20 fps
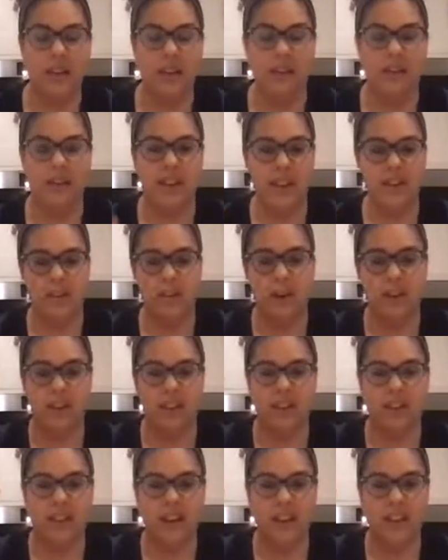If
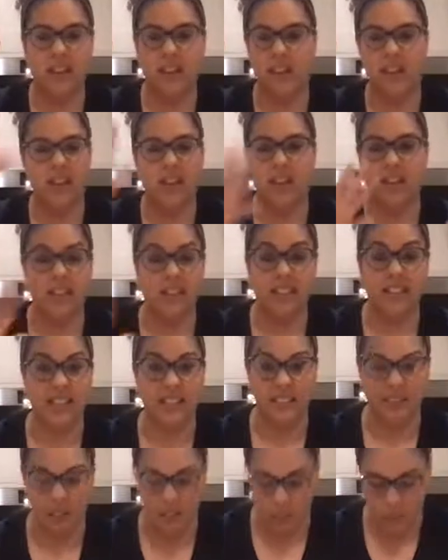one's higher than the other, this
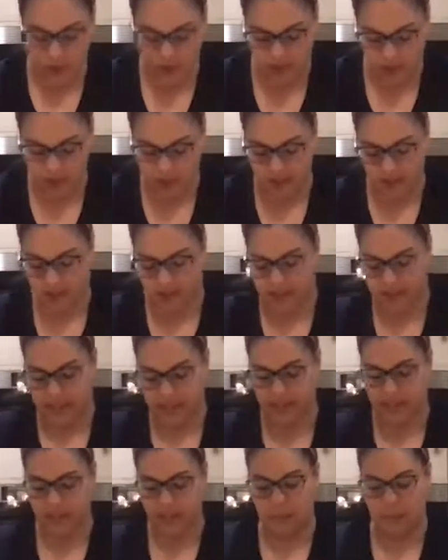isn't going to work. So you need
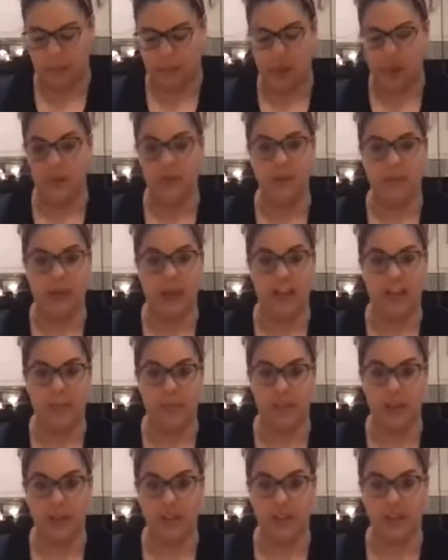to separate your cake
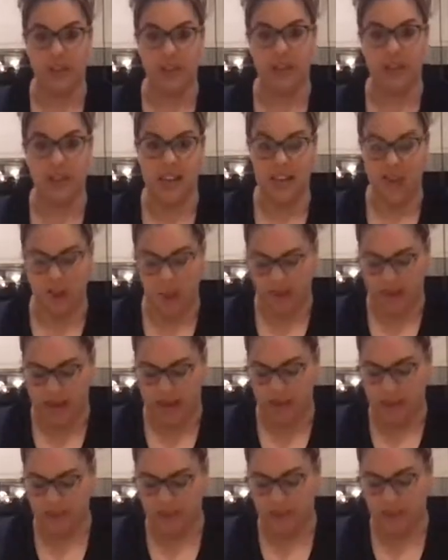mixture
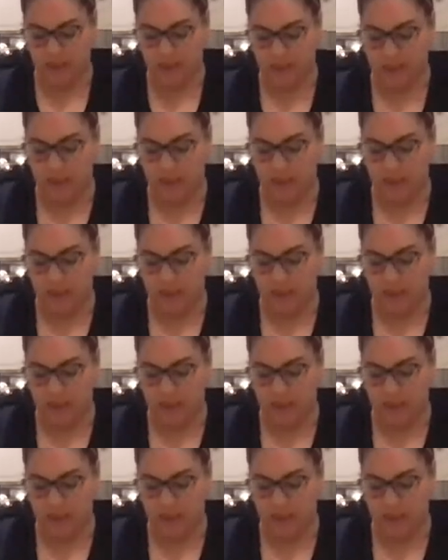equally.